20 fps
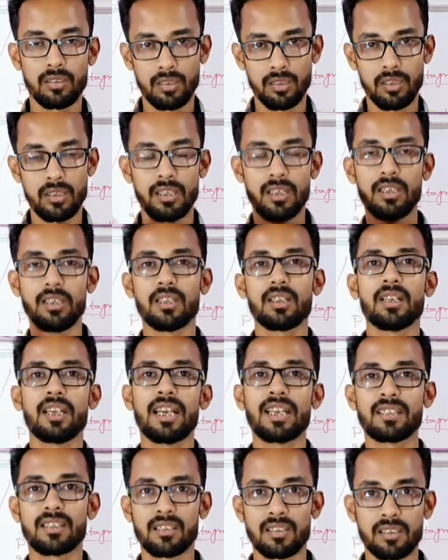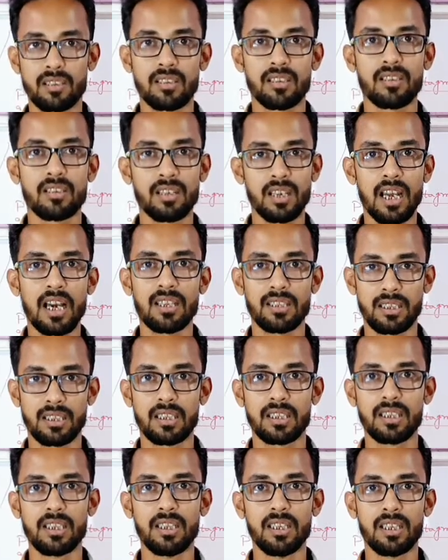in the next class
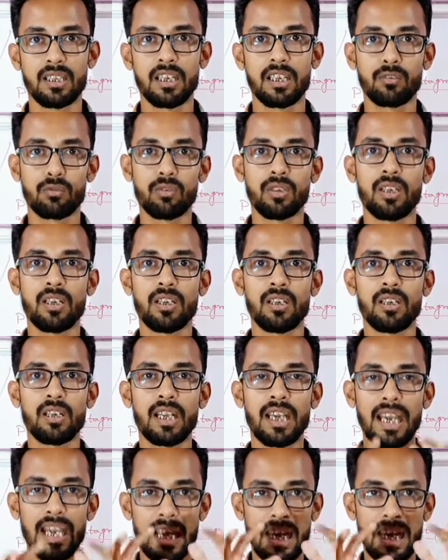that will